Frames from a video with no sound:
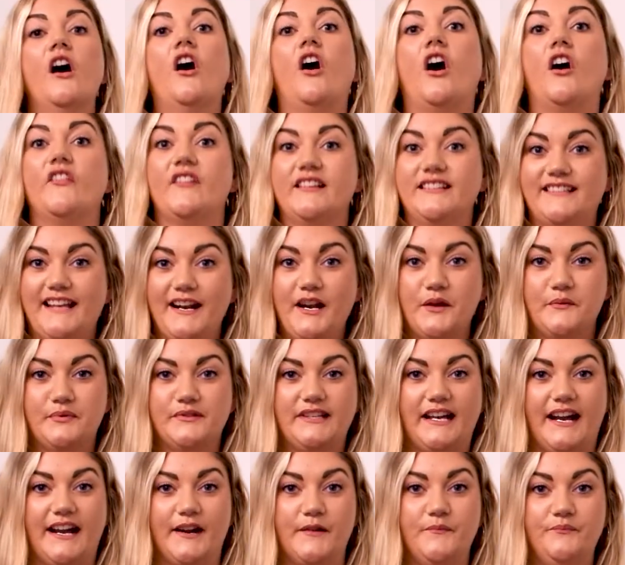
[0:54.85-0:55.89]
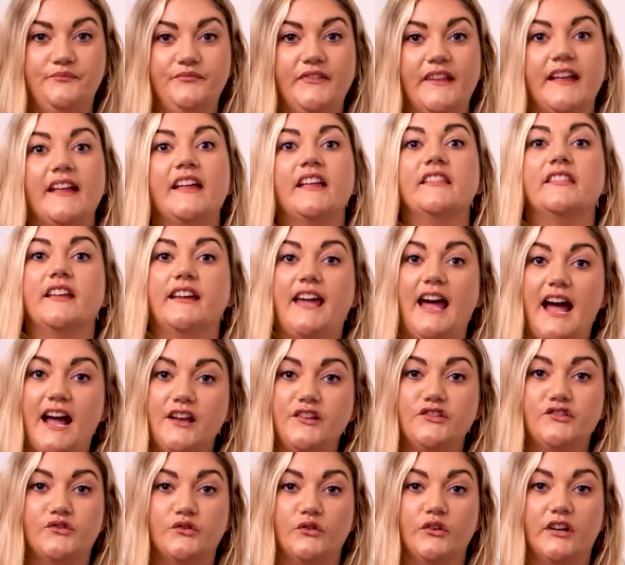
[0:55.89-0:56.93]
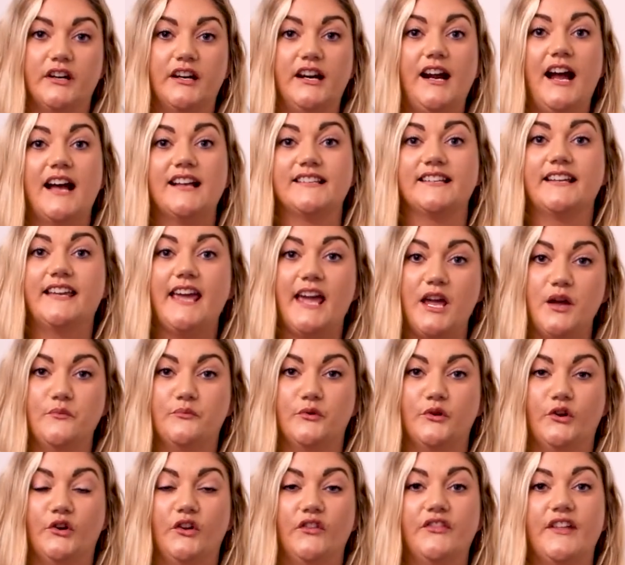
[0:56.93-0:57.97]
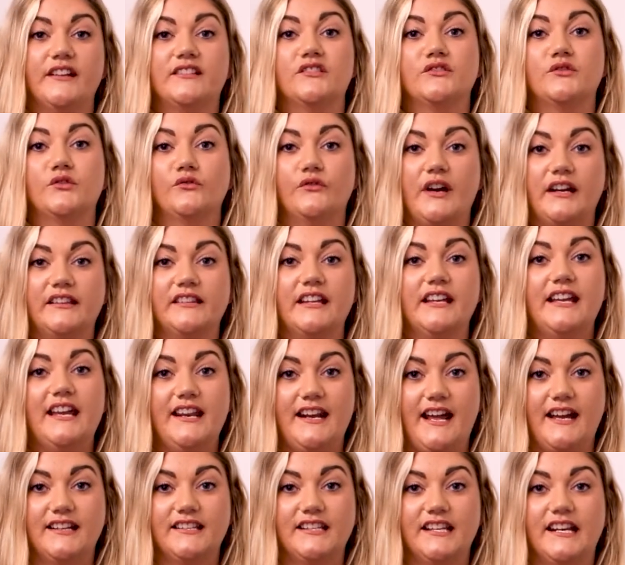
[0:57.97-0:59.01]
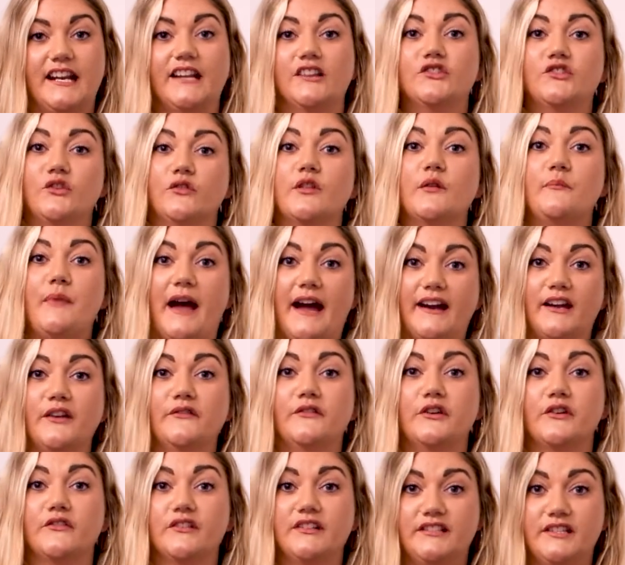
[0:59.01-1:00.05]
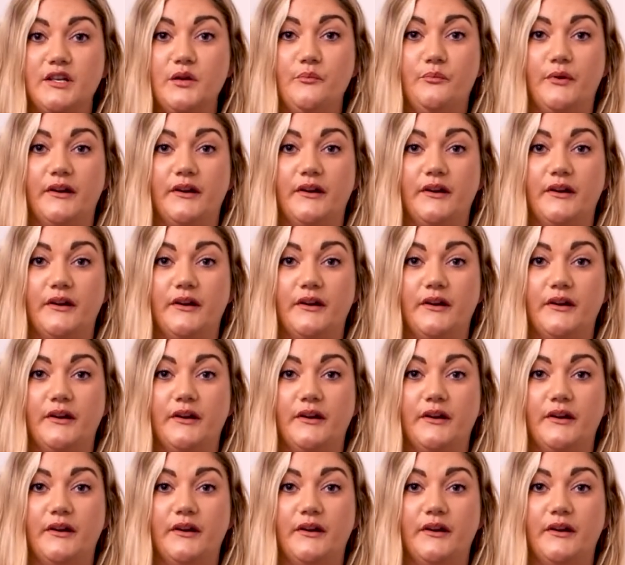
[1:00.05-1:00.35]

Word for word: On the setup side, the cash drawer has a cable that's directly connected into the back of your receipt